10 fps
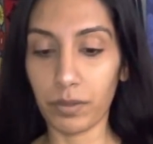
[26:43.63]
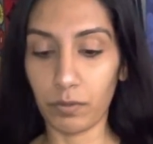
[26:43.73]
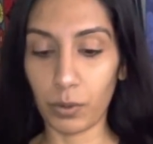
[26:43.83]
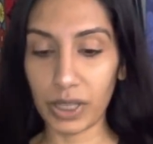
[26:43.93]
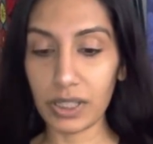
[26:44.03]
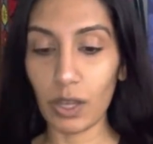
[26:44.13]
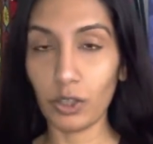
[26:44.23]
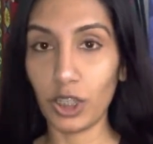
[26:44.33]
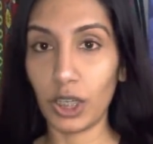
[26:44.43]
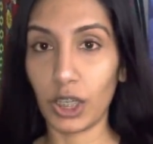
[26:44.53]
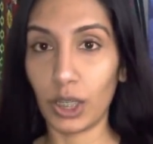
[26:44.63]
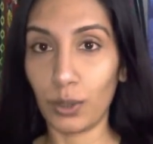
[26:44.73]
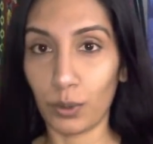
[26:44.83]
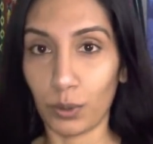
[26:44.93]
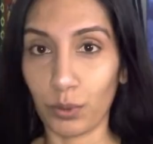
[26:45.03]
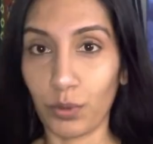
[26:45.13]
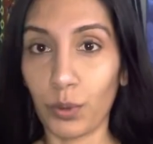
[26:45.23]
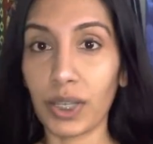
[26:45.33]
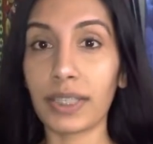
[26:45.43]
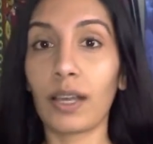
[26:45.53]
Focus on you,
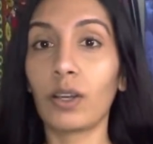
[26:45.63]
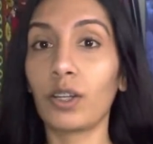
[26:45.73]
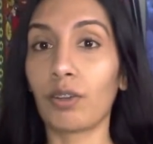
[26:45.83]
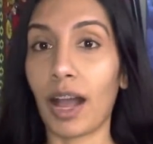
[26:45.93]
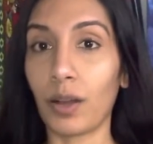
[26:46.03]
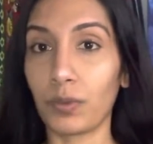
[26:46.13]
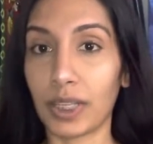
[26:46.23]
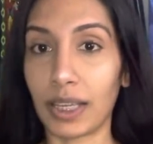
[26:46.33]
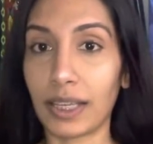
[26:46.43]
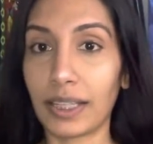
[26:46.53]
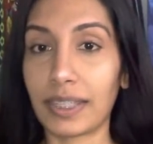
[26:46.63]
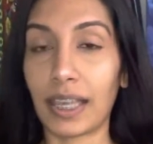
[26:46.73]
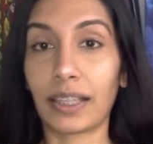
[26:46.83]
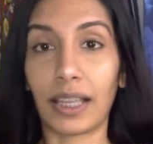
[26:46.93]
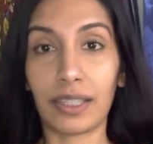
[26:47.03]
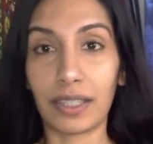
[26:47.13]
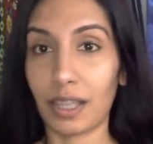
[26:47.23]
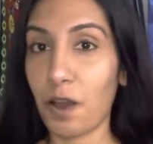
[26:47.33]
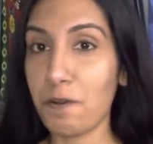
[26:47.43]
focus on grounding. It's like that's the